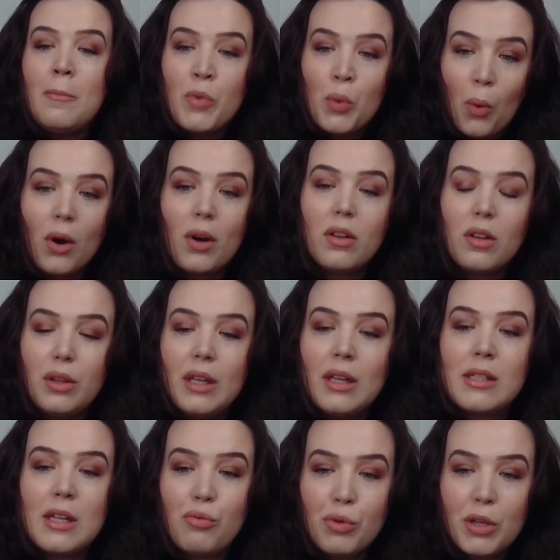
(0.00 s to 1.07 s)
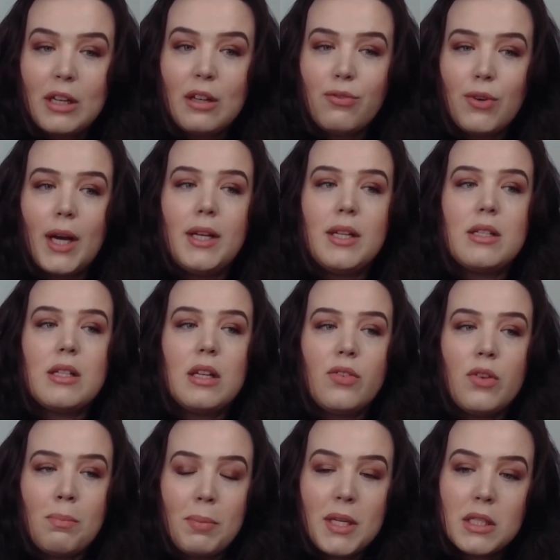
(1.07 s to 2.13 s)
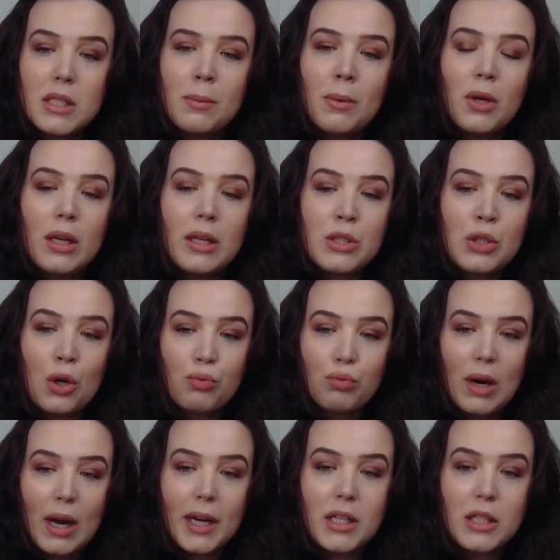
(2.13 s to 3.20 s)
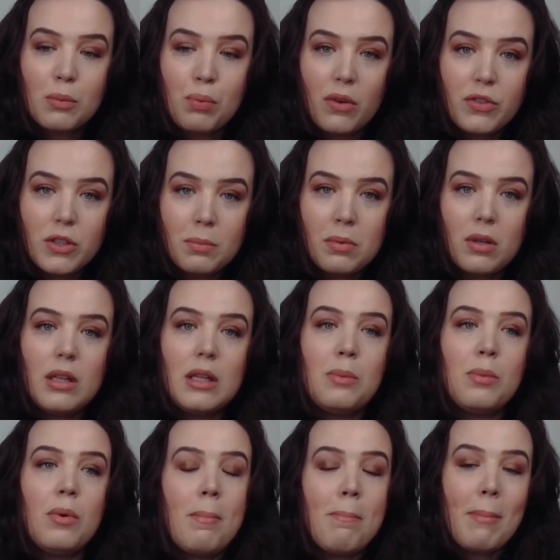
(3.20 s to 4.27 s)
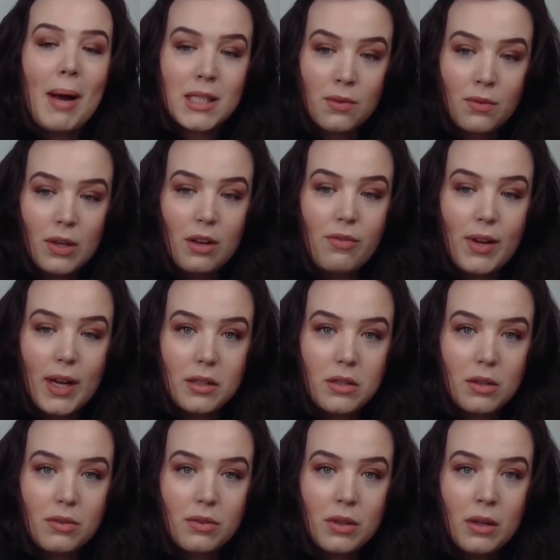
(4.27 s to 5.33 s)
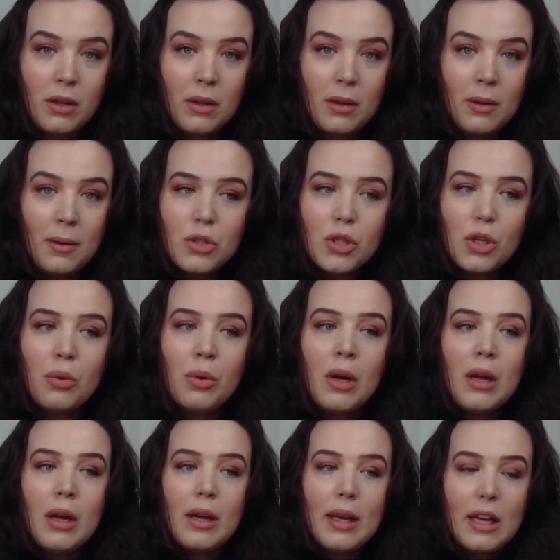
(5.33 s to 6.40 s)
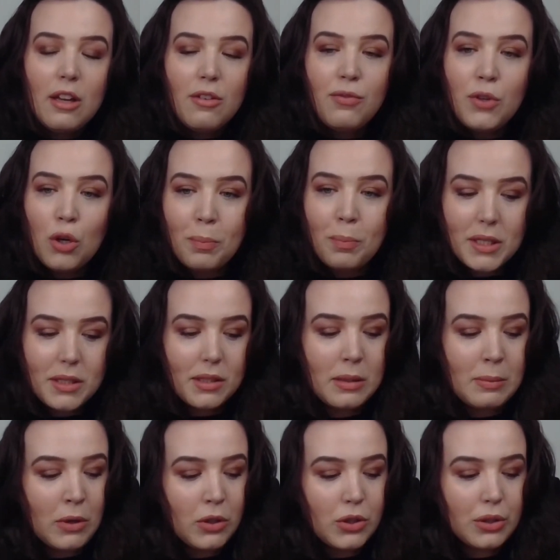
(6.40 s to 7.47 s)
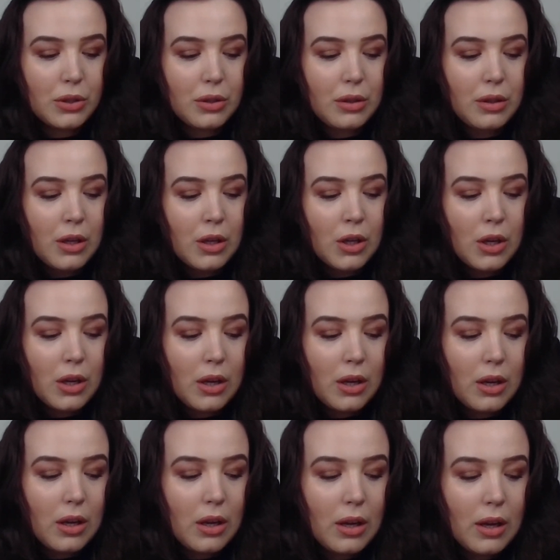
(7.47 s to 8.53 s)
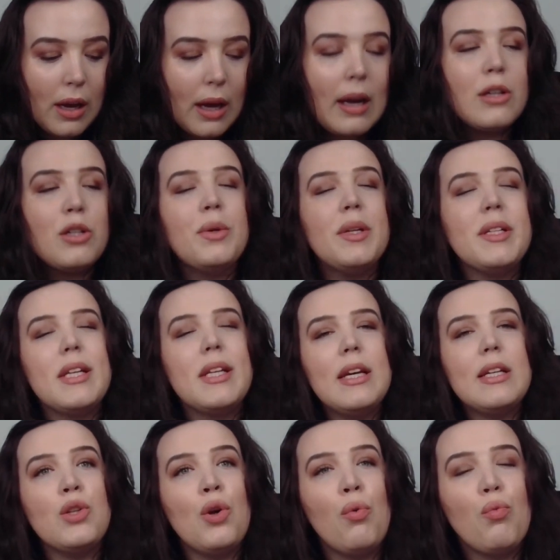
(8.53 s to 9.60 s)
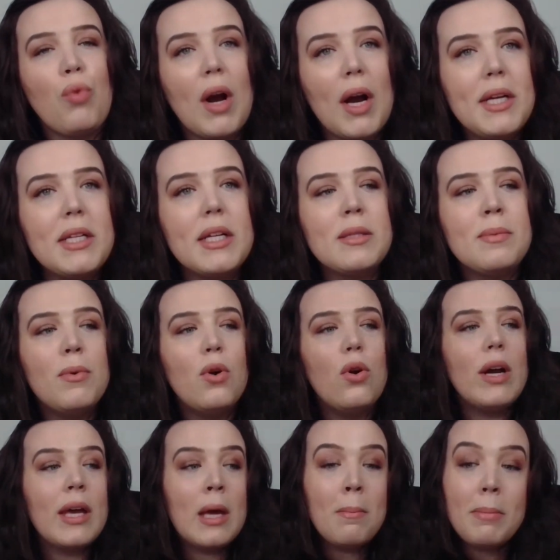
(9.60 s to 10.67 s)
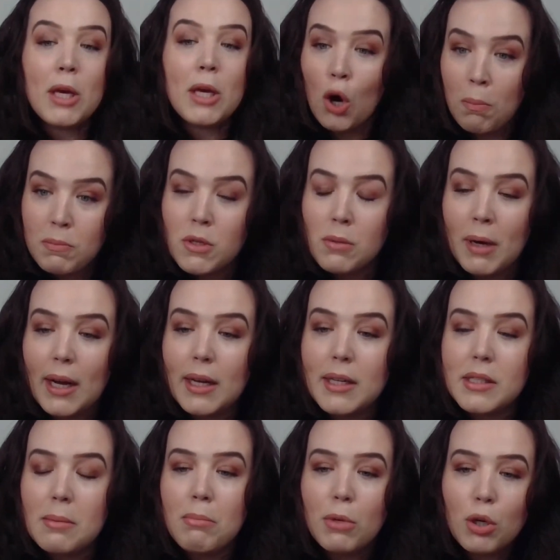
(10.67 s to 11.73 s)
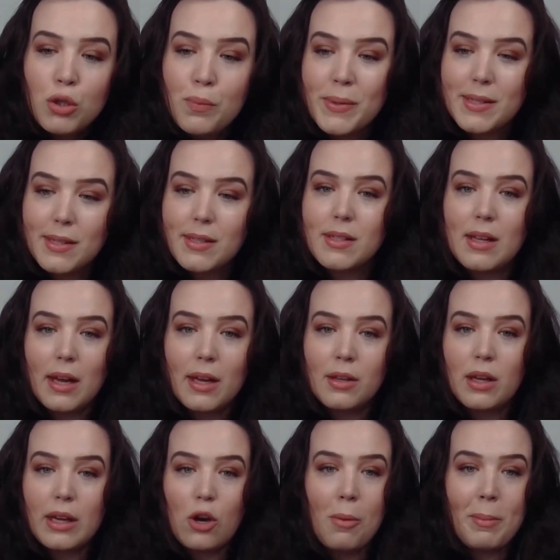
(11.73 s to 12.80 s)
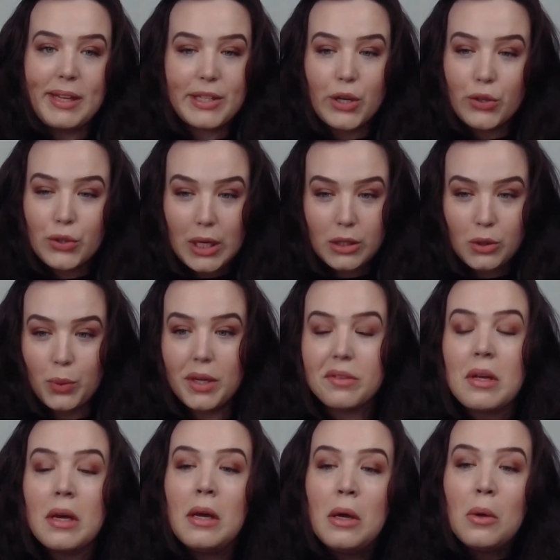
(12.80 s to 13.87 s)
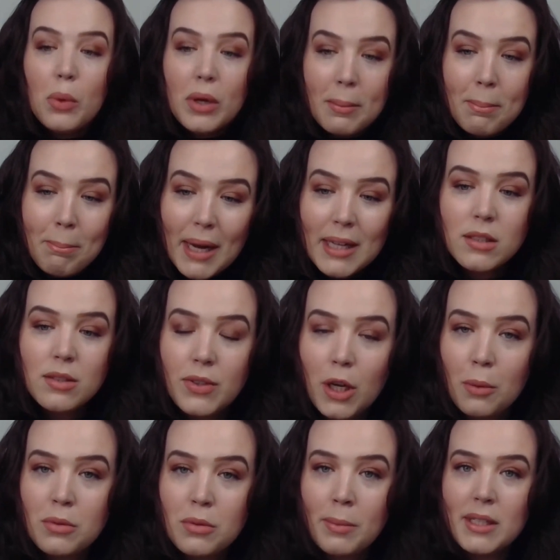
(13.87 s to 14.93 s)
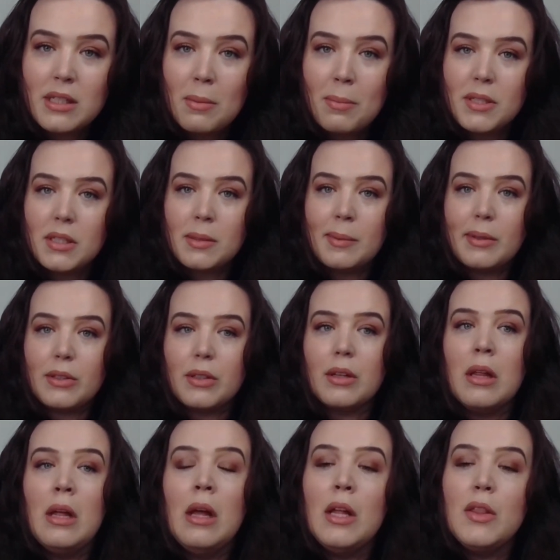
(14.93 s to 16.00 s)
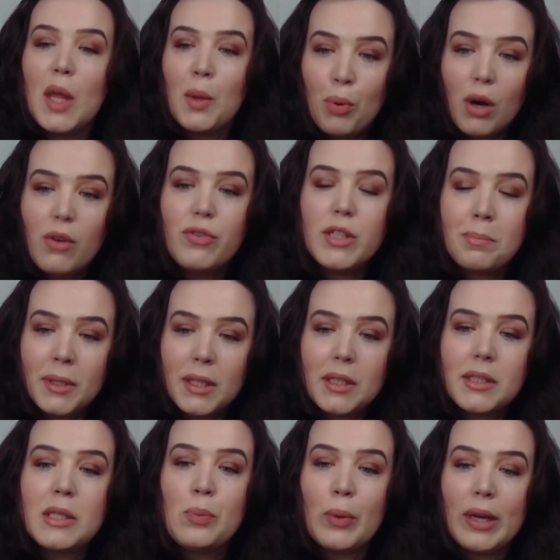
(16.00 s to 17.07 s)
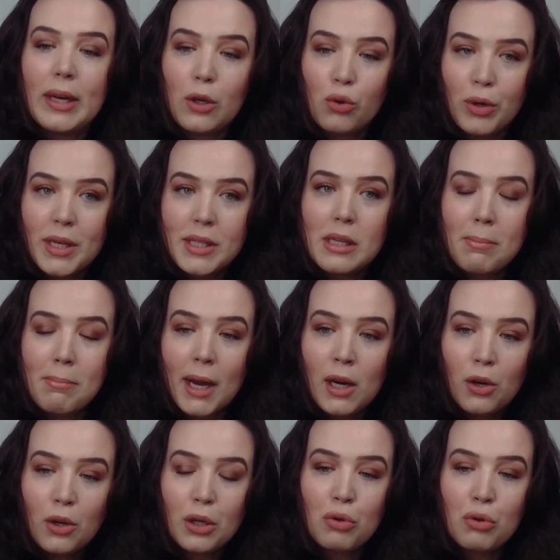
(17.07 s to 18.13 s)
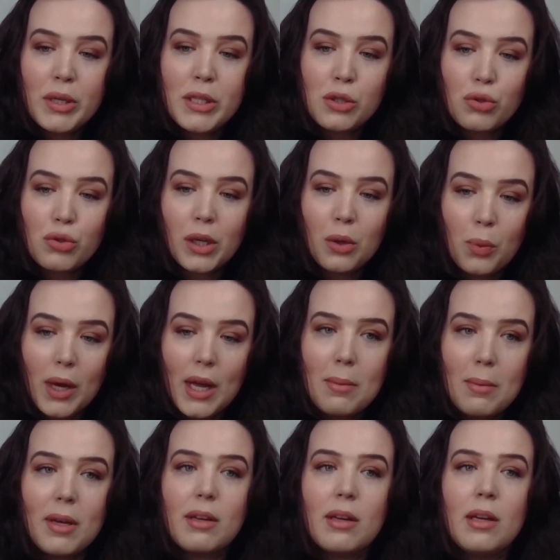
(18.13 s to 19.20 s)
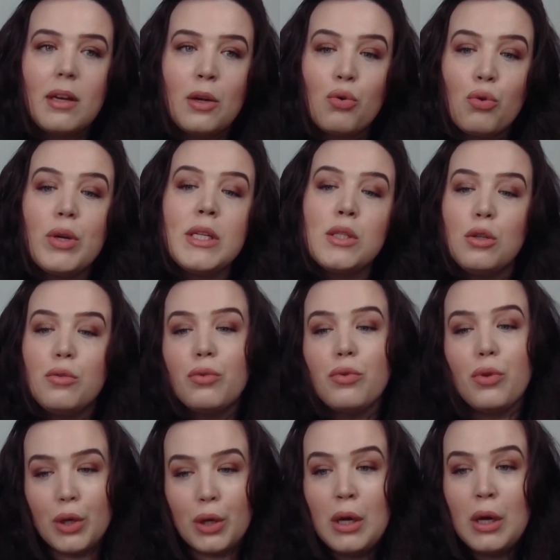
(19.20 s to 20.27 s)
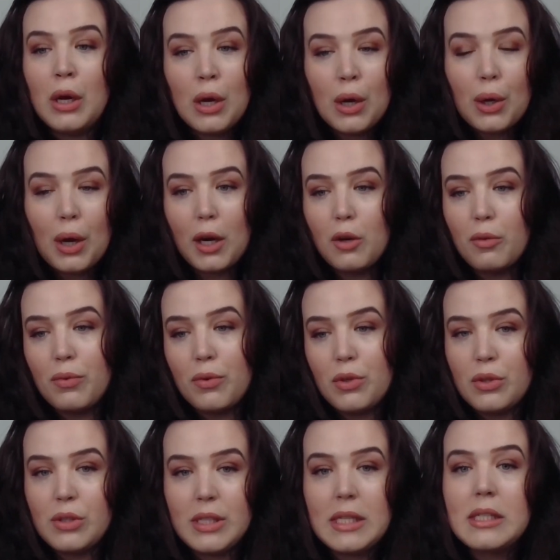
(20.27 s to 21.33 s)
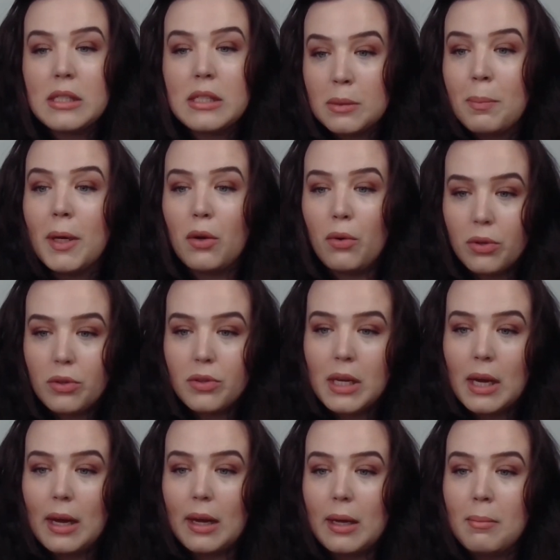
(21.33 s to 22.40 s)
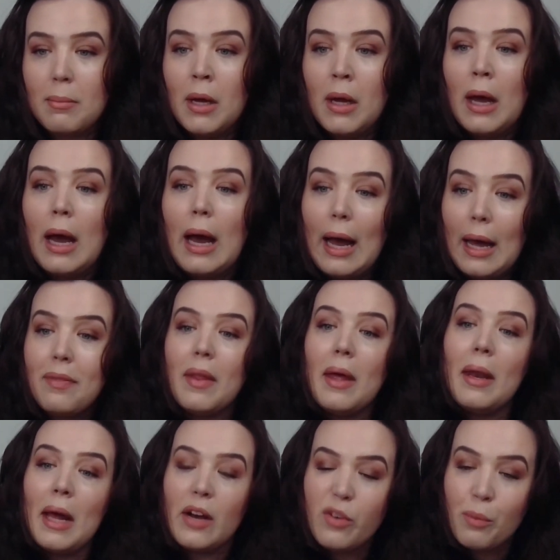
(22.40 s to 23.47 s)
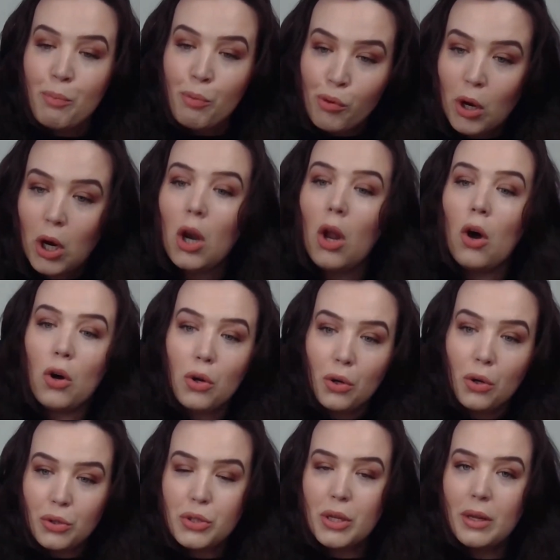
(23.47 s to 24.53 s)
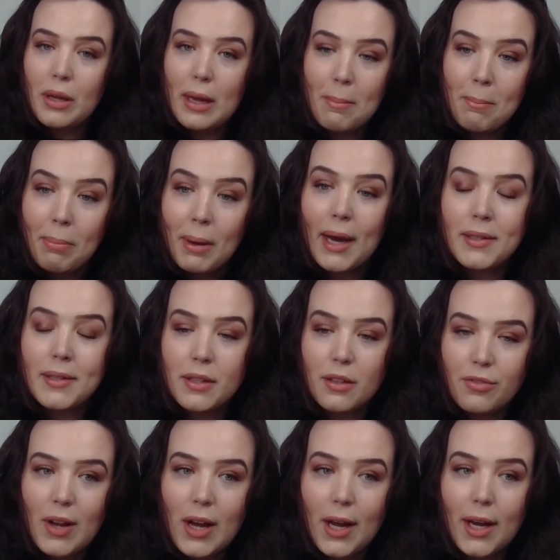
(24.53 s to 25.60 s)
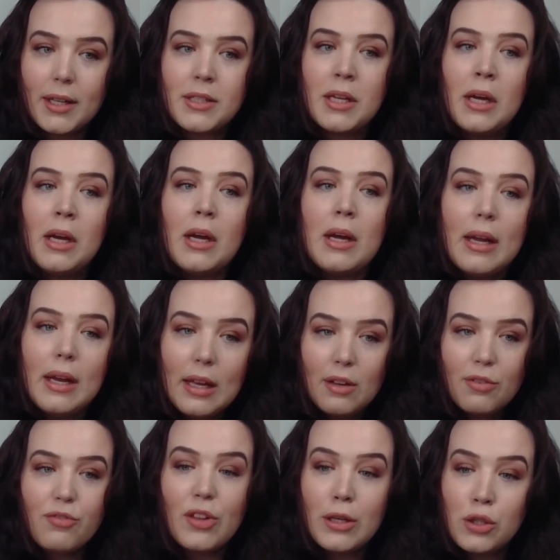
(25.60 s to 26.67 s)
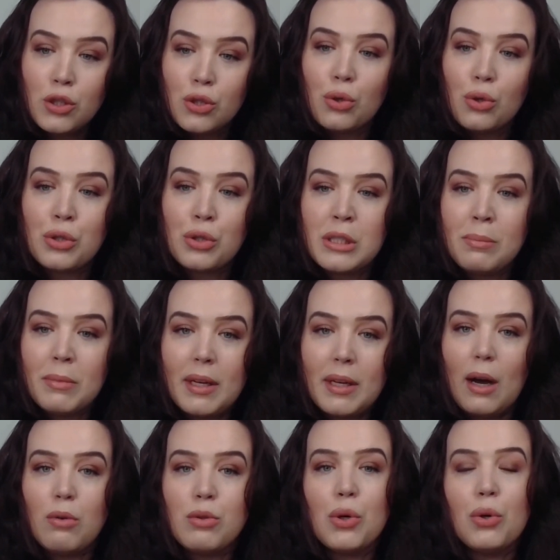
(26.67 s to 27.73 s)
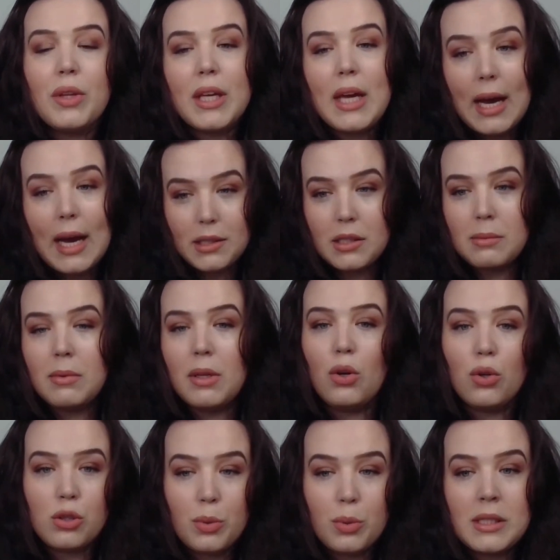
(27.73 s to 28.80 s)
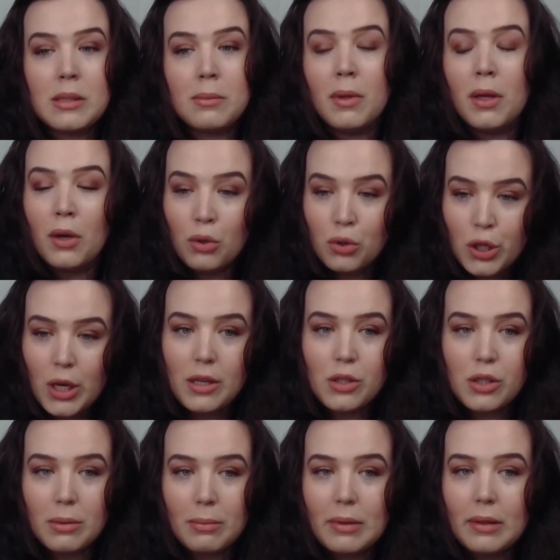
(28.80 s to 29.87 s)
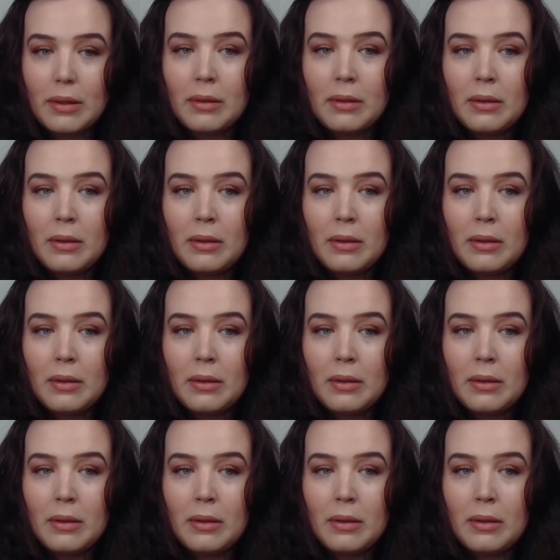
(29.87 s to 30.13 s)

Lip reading: One of the things I really find is that if a business model is not right, the profitability will be massively affected. So if your business model, I don't want to say it is not right, it's more it can be optimized, and most businesses I come into contact with, we can massively optimize their business model, their profitability will increase. It might not increase straight away, but it can increase over a kind of decent period of time, and then have a prolonged impact and effect if they sort something out, or they add something, or tweak something, or change something.